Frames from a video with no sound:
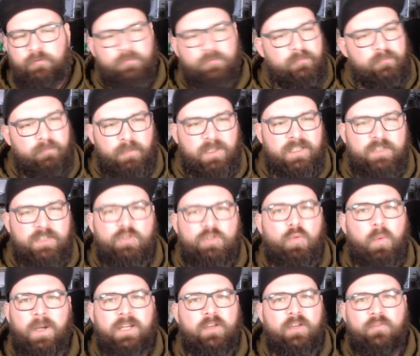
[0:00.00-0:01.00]
bloody
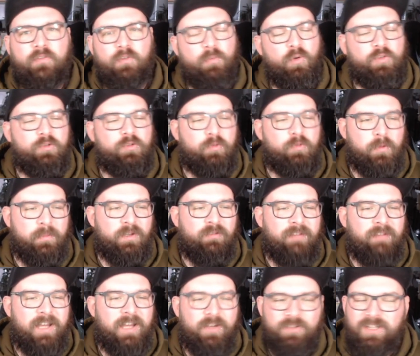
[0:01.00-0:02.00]
20 of them all swimming
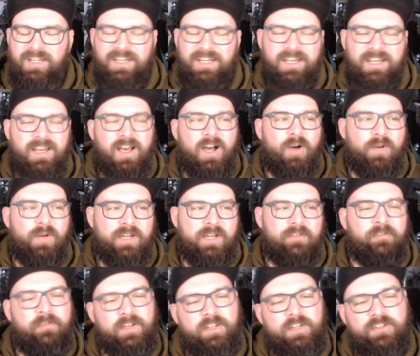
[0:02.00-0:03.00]
around. I'll give
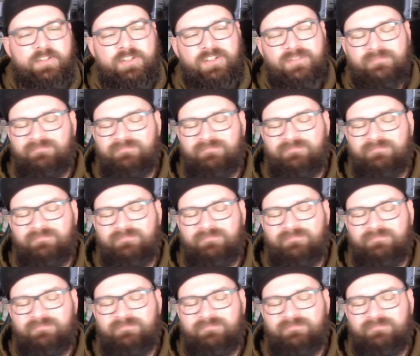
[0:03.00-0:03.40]
Finizen